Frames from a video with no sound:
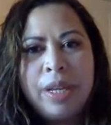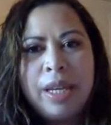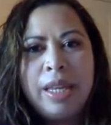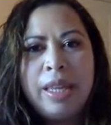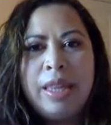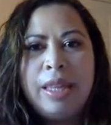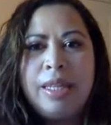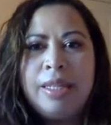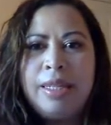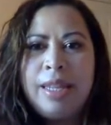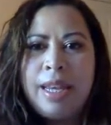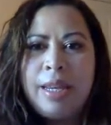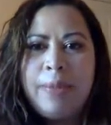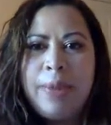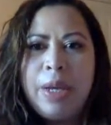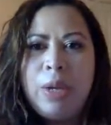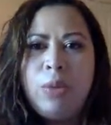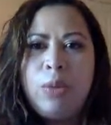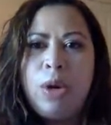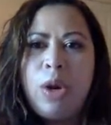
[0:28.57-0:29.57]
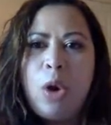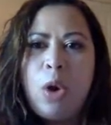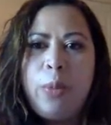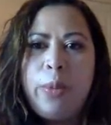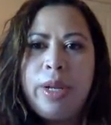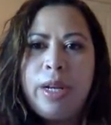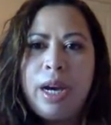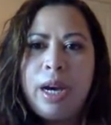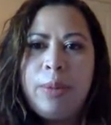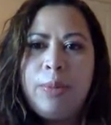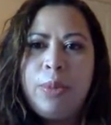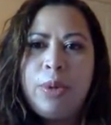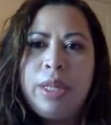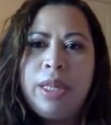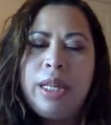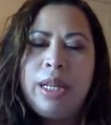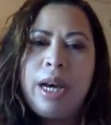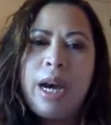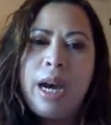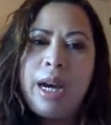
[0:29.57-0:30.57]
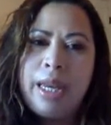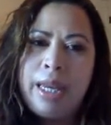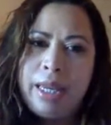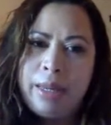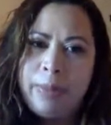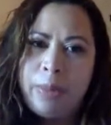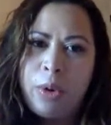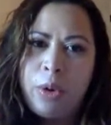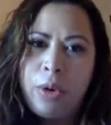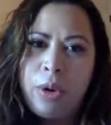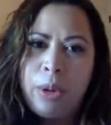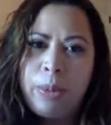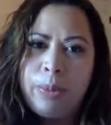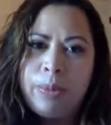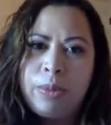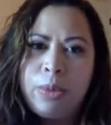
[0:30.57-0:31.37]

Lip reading: The segment will open up with an I Am poem